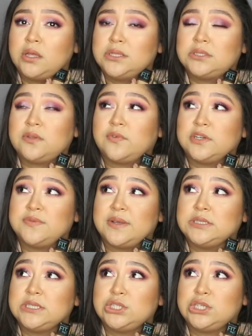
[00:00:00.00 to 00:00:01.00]
It's the first
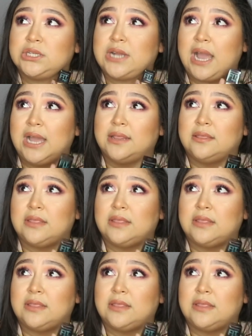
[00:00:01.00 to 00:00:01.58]
foundation I